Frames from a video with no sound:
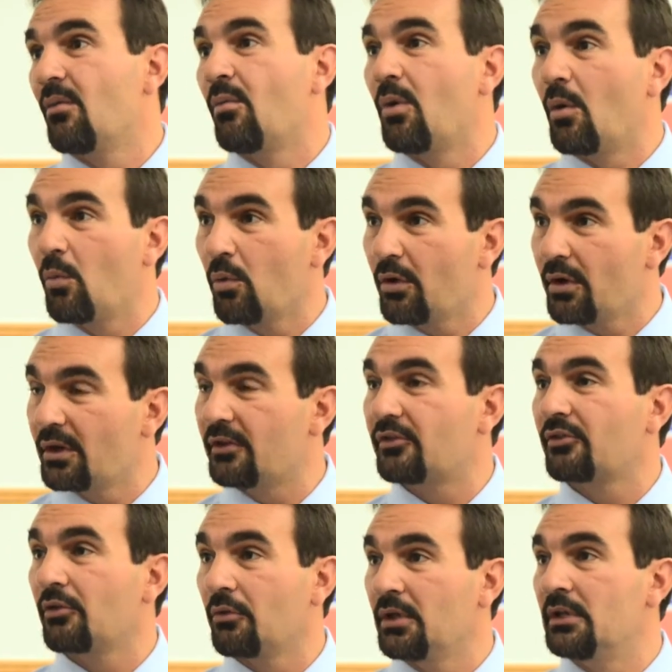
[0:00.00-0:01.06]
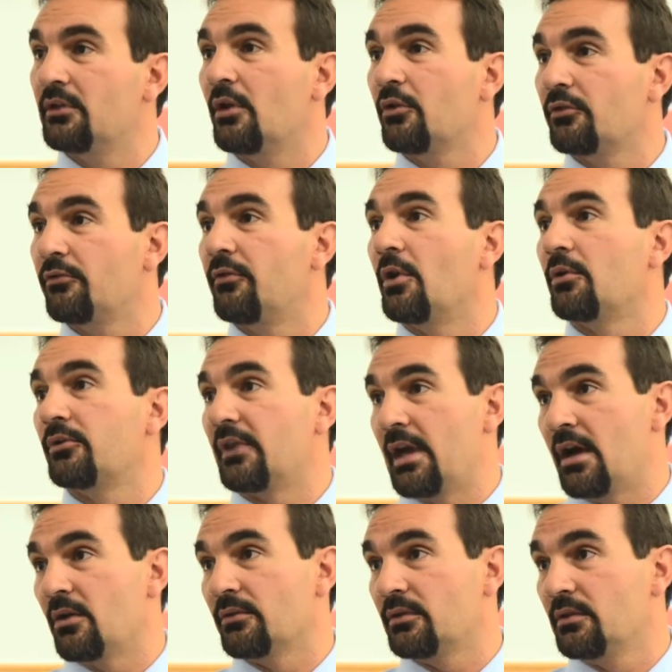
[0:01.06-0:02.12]
Well, we're going to screen those folks
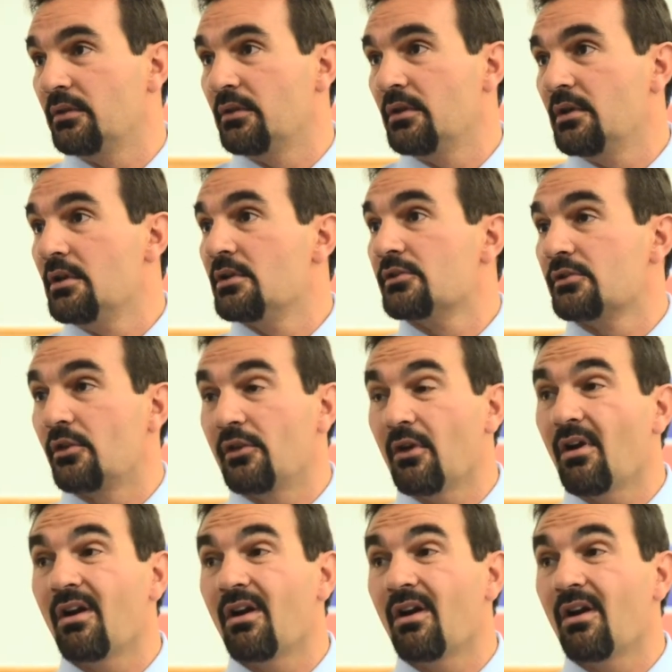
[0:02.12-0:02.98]
out. So there